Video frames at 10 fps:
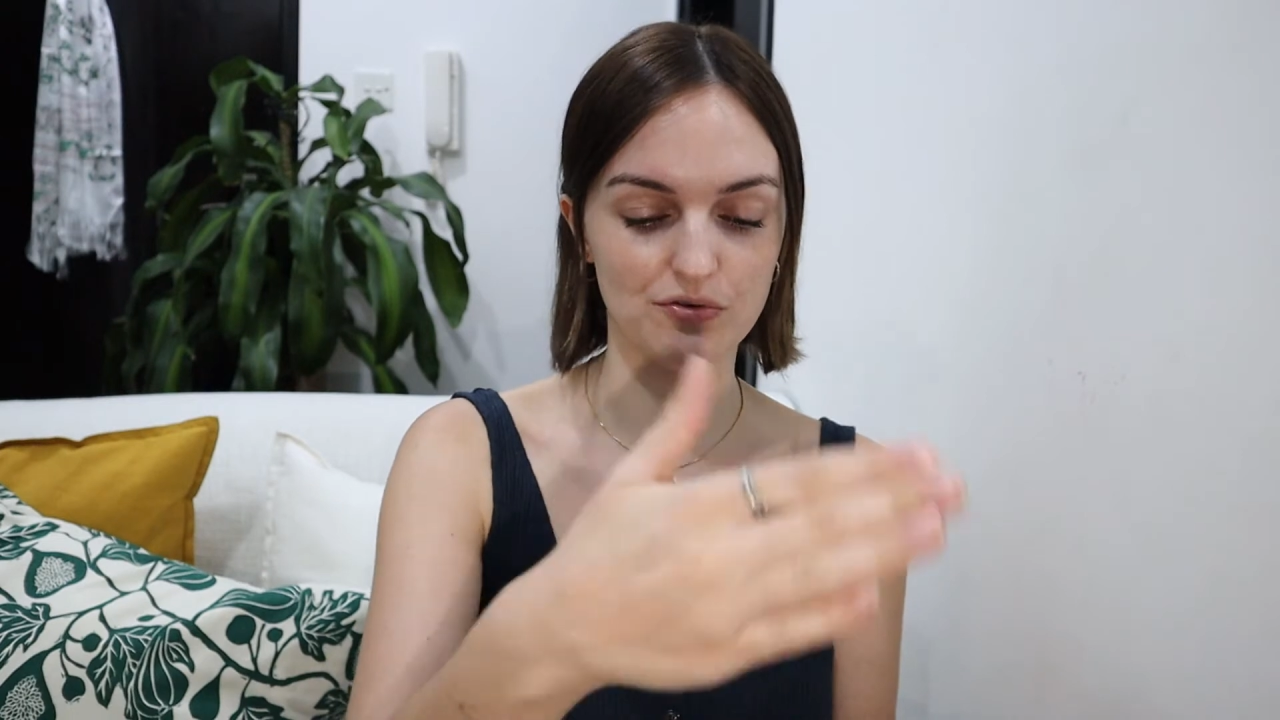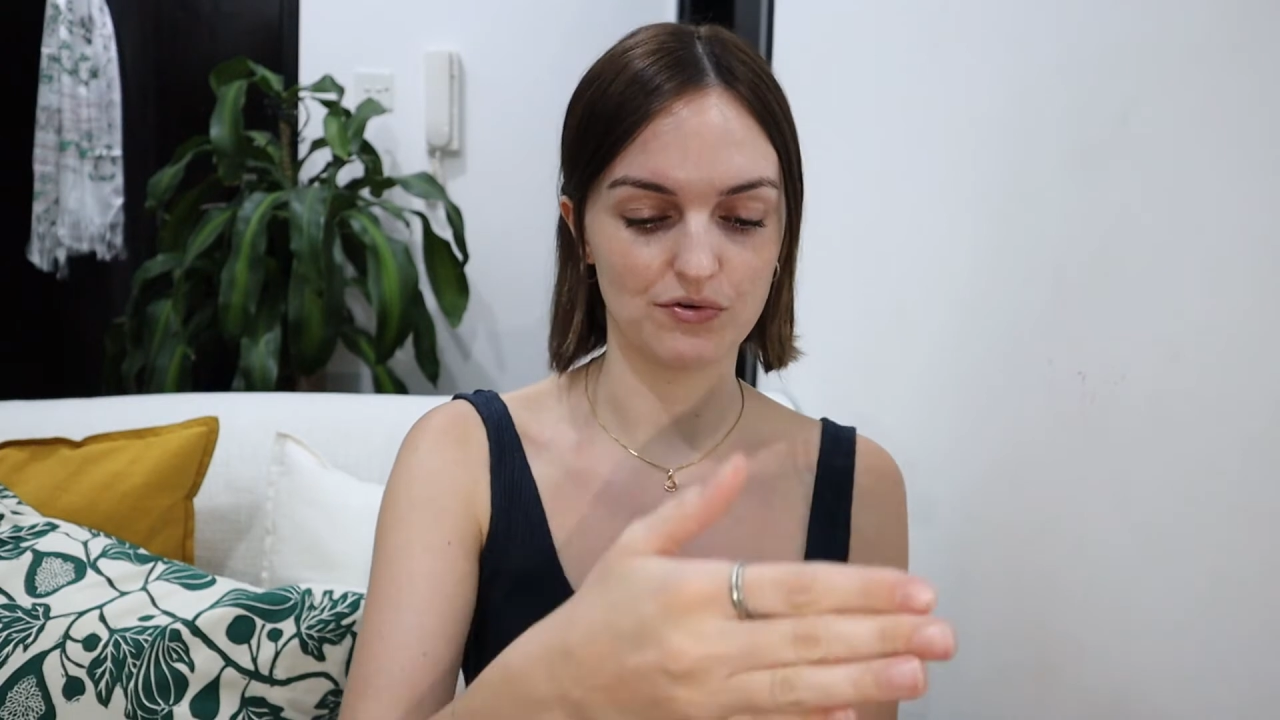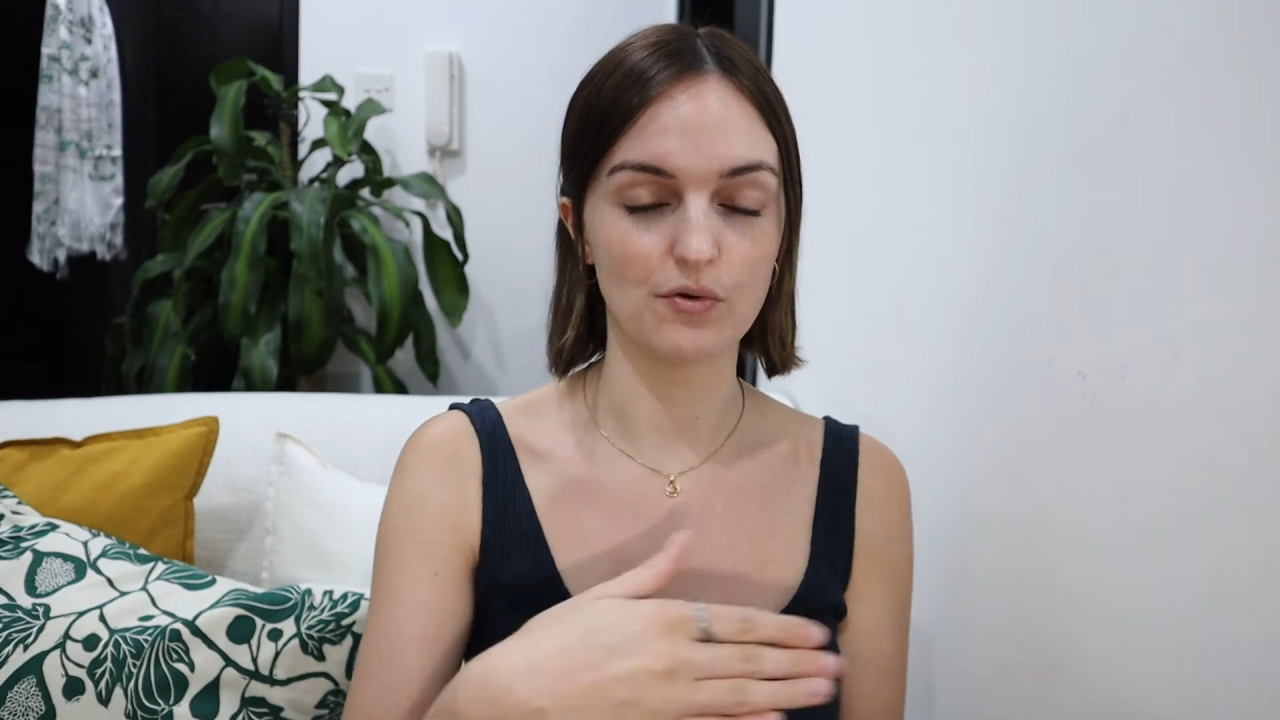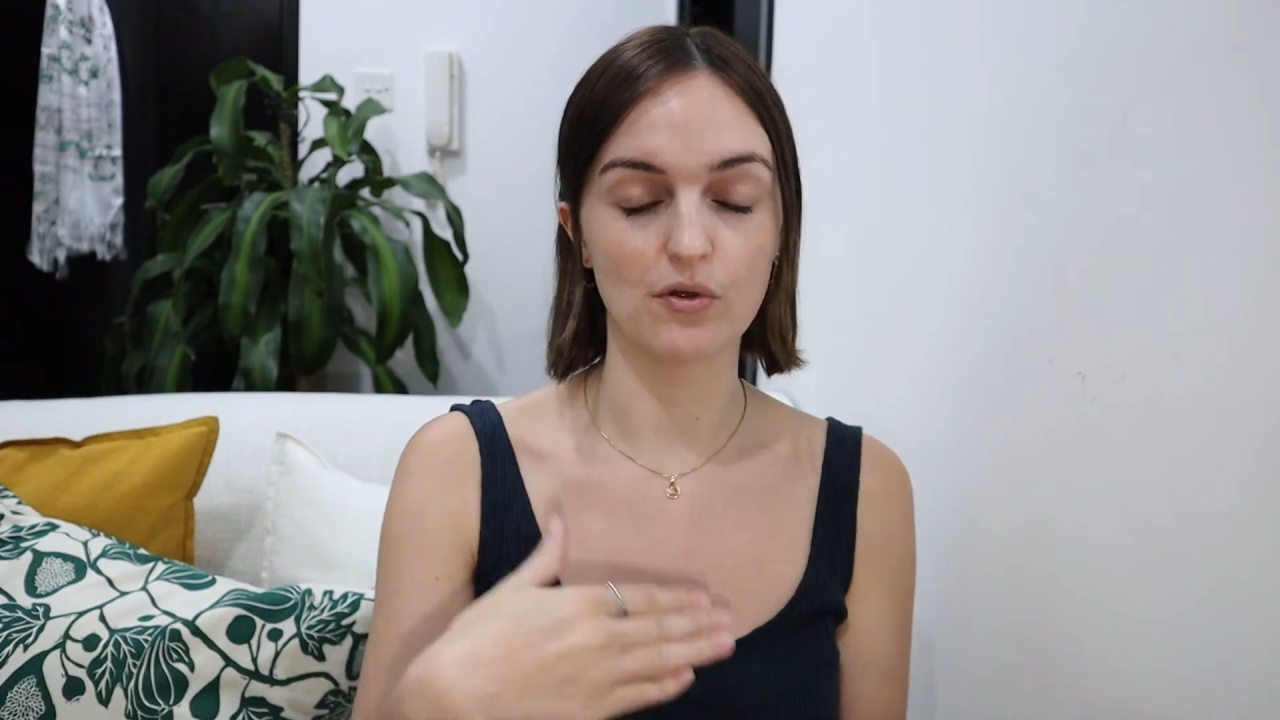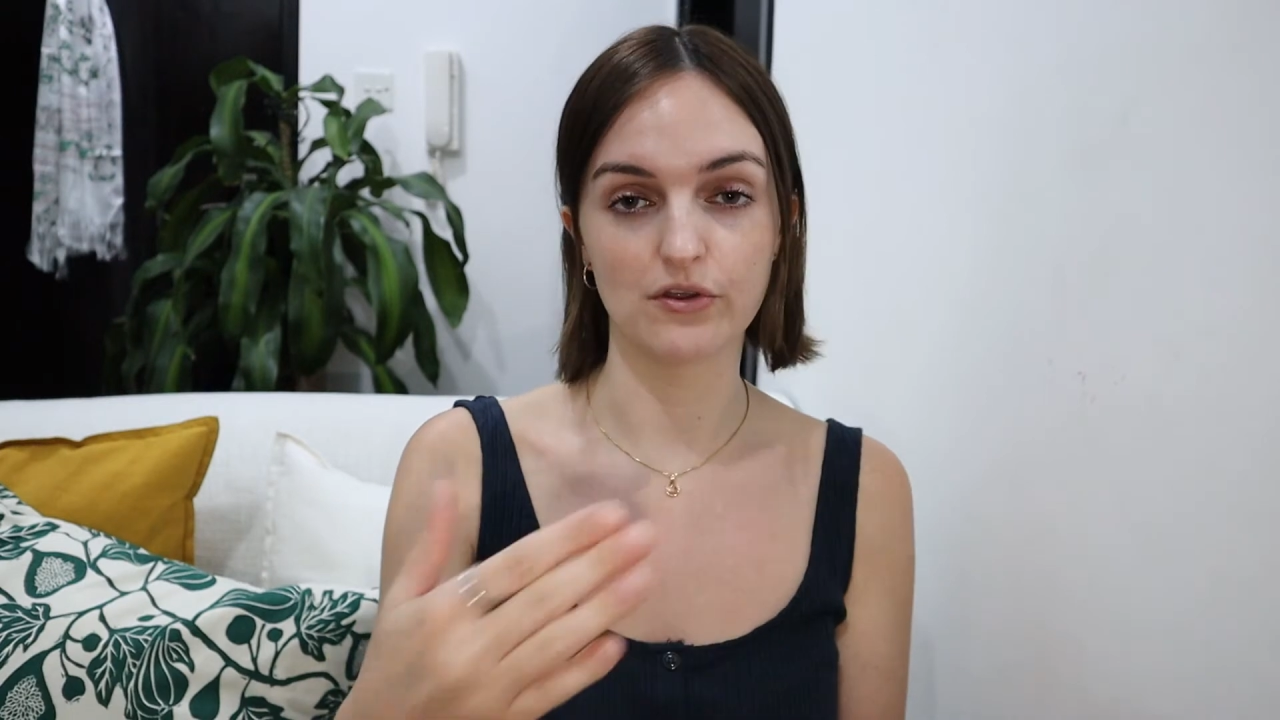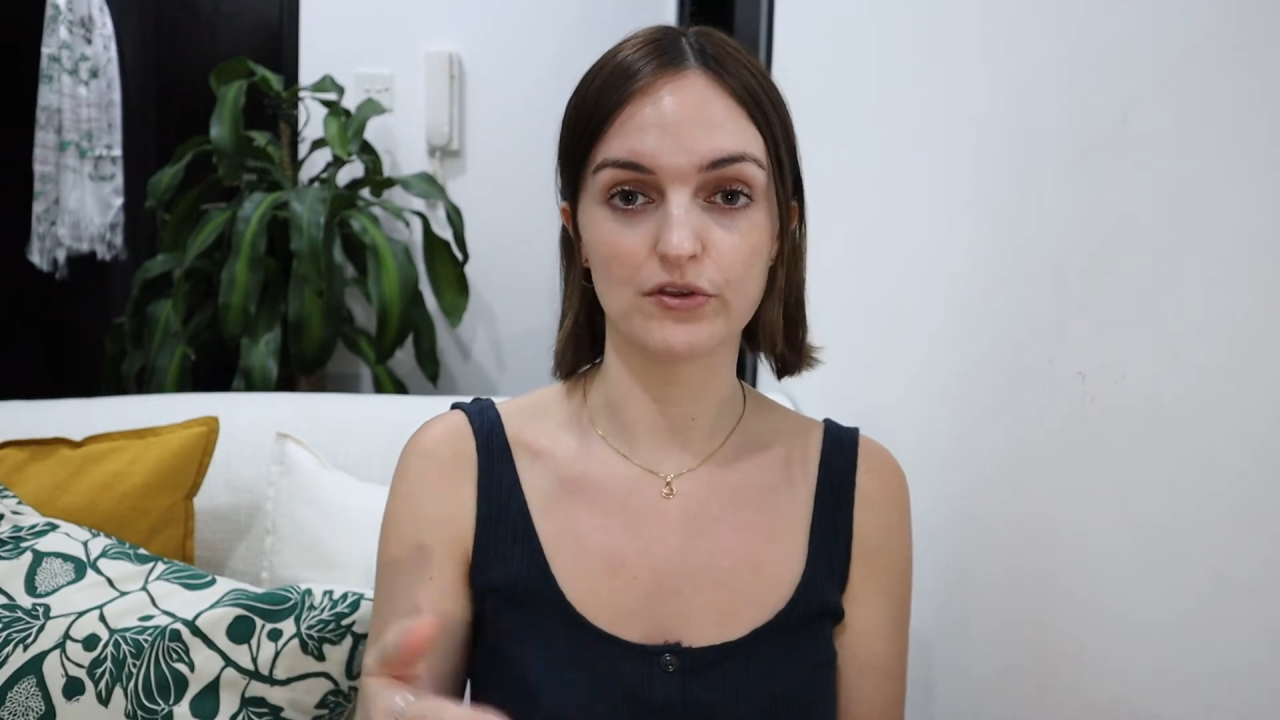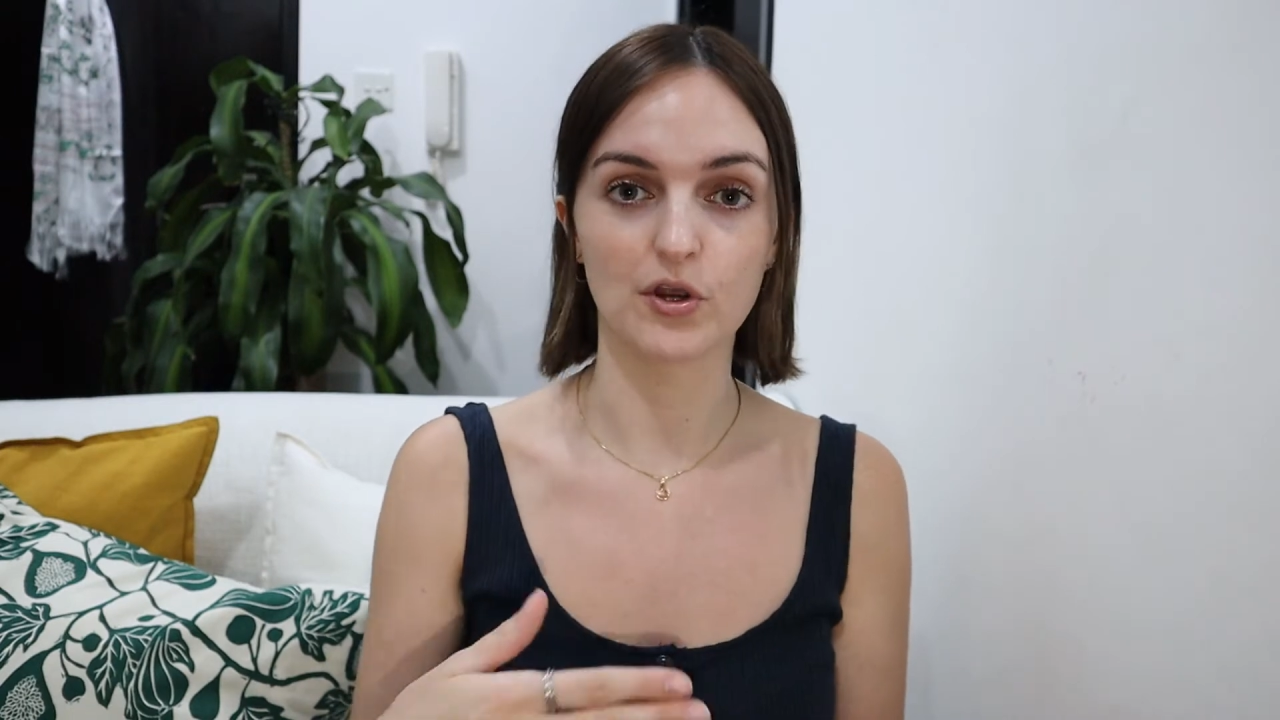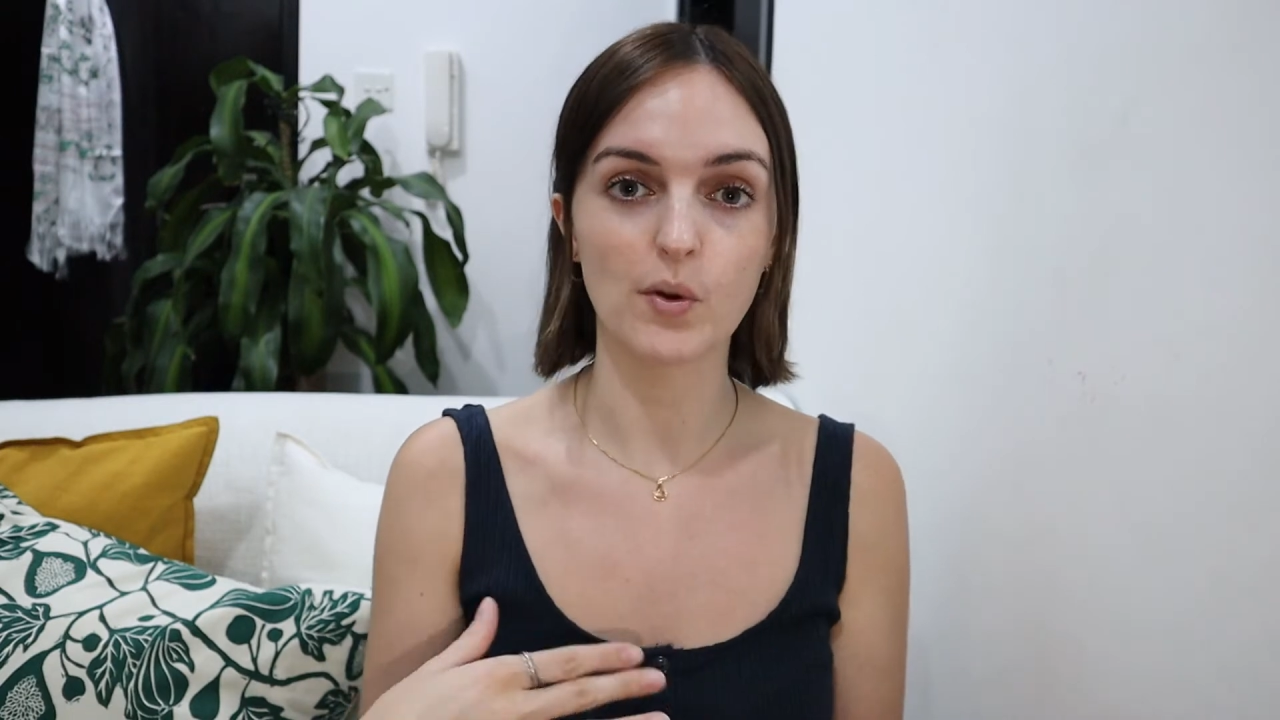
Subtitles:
through all the other